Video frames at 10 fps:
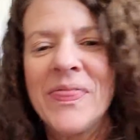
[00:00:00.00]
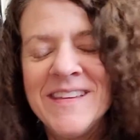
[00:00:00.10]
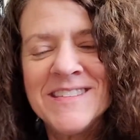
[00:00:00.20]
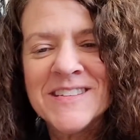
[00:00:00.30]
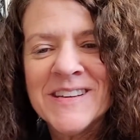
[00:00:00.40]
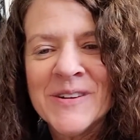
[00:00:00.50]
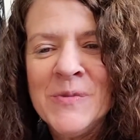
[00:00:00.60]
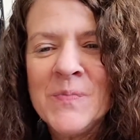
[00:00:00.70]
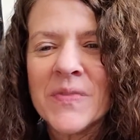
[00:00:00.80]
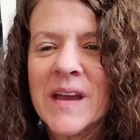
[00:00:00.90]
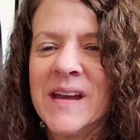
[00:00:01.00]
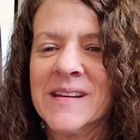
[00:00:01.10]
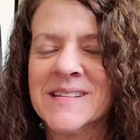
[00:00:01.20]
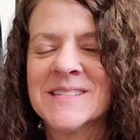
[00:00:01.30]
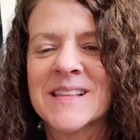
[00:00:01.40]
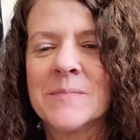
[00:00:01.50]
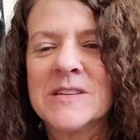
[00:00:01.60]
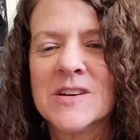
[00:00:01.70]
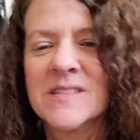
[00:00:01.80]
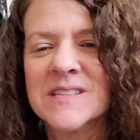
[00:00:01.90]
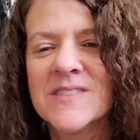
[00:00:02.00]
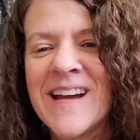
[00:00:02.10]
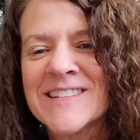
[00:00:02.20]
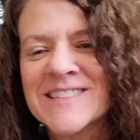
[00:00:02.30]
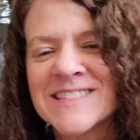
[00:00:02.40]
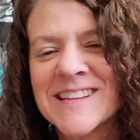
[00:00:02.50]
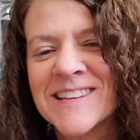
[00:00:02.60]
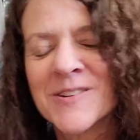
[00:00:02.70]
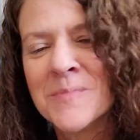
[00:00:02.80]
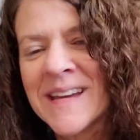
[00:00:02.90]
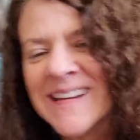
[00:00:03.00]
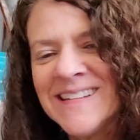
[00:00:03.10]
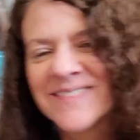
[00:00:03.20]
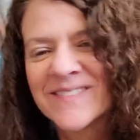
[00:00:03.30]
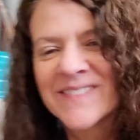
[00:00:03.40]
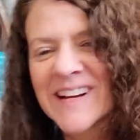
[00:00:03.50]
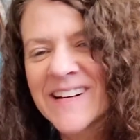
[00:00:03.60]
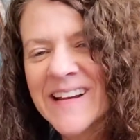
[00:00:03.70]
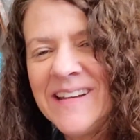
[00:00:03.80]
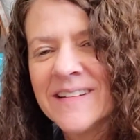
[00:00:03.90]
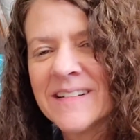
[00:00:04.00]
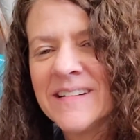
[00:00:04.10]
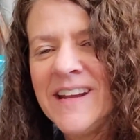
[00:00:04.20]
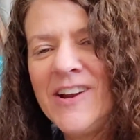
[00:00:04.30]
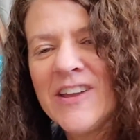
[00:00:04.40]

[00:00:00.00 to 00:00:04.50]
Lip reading: these do is, let me turn this around just a little bit. All right, there you